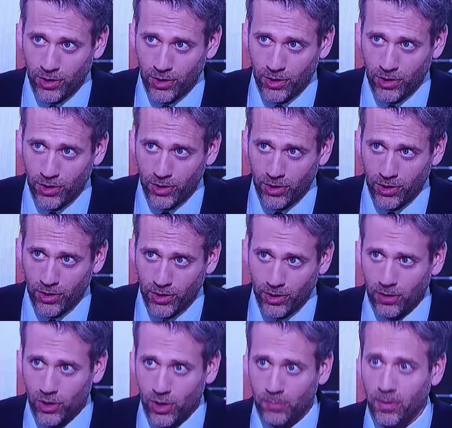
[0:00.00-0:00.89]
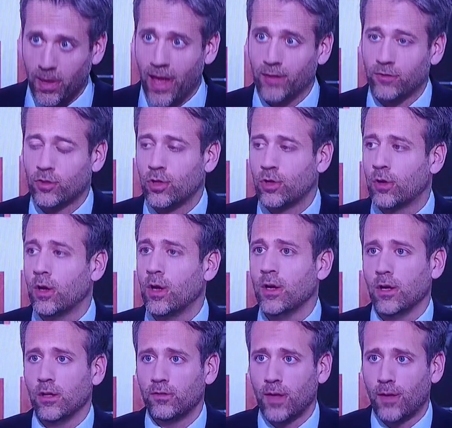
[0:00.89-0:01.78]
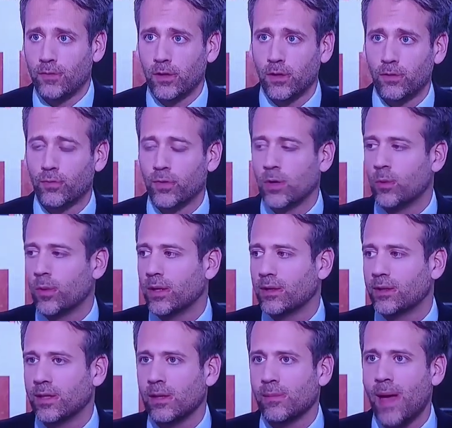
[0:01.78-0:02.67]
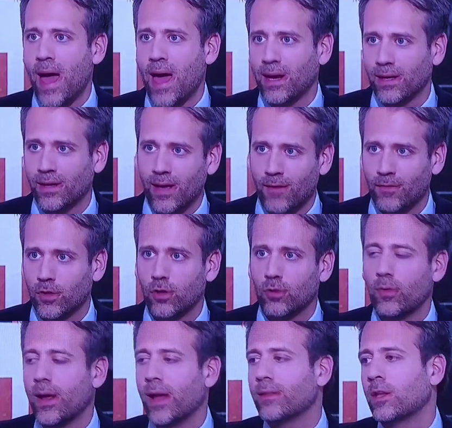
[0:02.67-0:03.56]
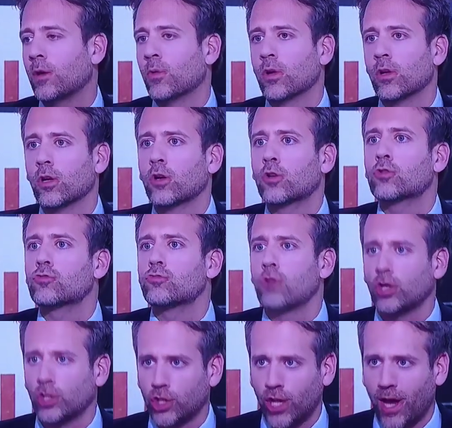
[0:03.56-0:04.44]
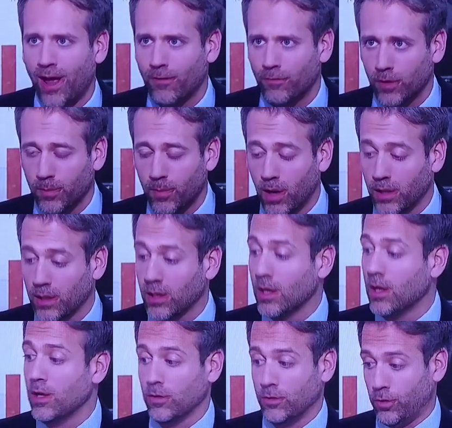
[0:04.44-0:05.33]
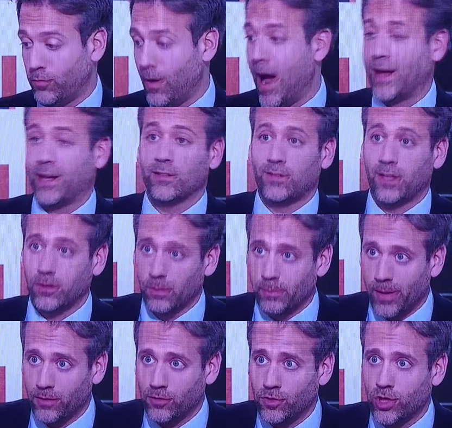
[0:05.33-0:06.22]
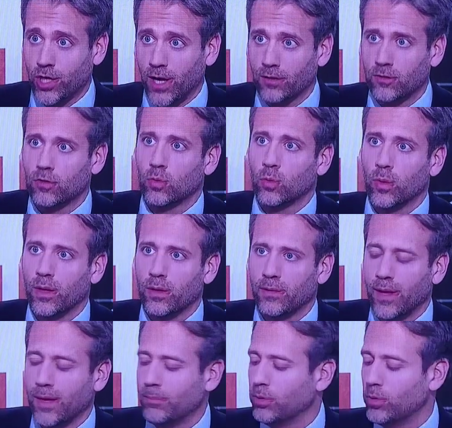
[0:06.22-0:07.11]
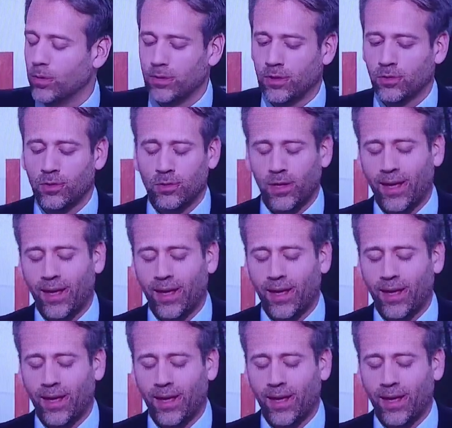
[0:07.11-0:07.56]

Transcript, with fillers: Win a championship last year. The 73-win team added Kevin Durant. They were going to crush everybody. The Rockets had the best chance to win. They blew it.